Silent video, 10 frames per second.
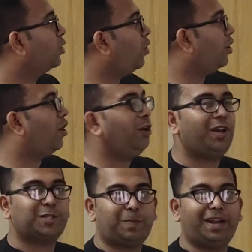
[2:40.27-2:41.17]
Going on
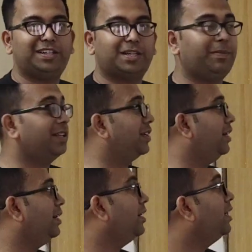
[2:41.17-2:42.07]
to expenditure
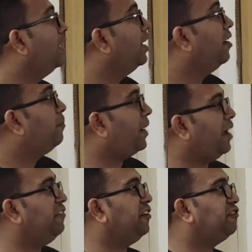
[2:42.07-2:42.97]
method,
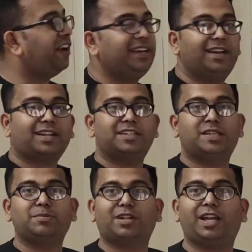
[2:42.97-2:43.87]
private final
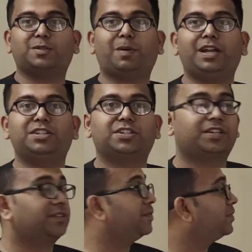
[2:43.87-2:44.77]
consumption
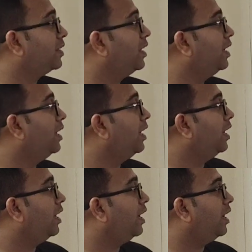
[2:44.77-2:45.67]
expenditure.
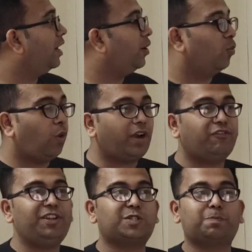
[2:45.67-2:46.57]

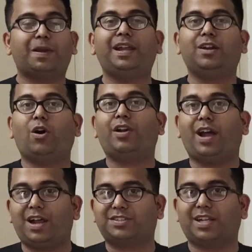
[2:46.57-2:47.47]
What we spend
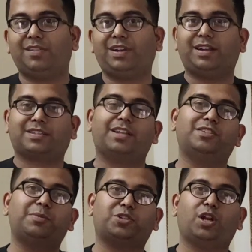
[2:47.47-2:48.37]
on ourselves, that is
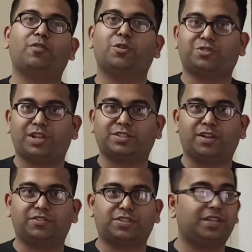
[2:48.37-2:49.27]
consumption of goods and
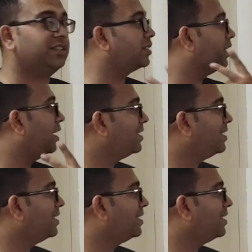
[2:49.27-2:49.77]
services.